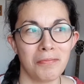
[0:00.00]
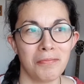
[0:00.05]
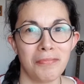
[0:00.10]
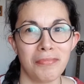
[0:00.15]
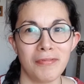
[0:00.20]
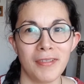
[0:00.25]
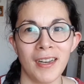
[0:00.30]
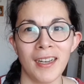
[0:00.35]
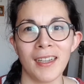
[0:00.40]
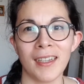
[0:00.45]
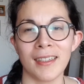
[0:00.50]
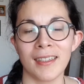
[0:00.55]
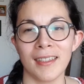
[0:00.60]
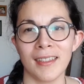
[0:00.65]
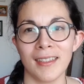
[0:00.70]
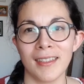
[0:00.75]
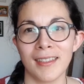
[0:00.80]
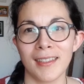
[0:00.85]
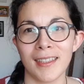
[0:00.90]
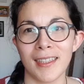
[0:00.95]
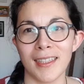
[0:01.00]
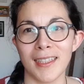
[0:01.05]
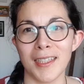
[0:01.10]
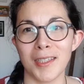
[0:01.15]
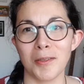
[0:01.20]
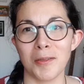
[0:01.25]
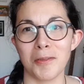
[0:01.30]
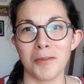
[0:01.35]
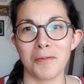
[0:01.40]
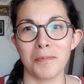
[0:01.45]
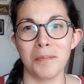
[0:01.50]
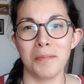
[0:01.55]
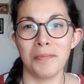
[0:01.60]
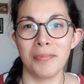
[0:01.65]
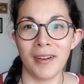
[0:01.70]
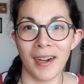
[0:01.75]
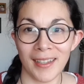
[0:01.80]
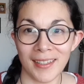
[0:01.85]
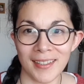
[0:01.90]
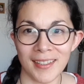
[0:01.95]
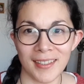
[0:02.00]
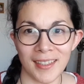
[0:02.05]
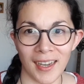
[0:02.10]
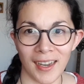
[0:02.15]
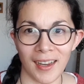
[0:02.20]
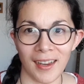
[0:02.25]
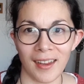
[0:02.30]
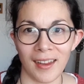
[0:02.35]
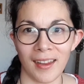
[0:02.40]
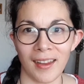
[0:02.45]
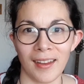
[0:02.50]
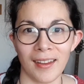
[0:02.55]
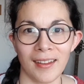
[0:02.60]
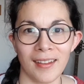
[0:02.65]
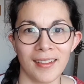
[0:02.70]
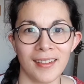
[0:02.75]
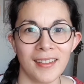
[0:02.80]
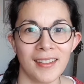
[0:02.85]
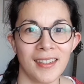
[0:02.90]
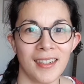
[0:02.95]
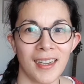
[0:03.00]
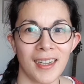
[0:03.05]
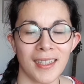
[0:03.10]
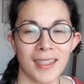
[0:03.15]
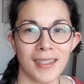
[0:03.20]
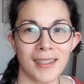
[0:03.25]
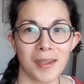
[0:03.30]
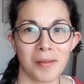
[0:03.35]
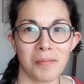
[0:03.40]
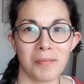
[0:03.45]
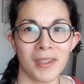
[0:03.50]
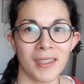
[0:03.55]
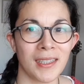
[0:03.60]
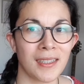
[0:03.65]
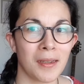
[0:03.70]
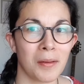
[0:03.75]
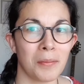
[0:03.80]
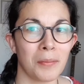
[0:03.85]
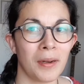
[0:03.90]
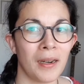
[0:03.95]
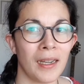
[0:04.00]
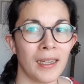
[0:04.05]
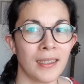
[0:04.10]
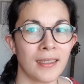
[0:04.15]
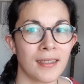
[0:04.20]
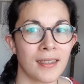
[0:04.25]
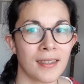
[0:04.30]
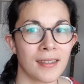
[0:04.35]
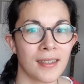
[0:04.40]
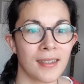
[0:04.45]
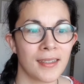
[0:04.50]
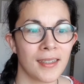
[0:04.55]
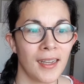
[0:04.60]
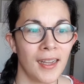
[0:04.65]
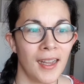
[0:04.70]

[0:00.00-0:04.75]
brilliant and sort of breathtaking in some places.